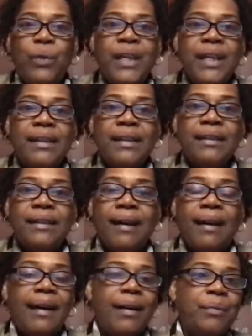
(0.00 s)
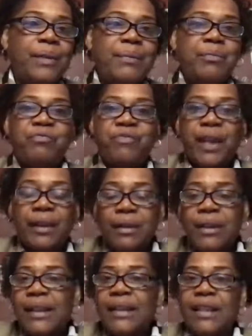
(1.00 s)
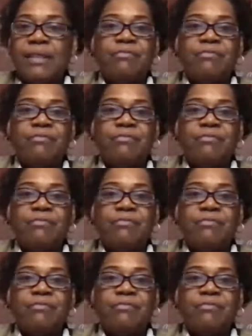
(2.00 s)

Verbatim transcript: We in the dark, we fiddling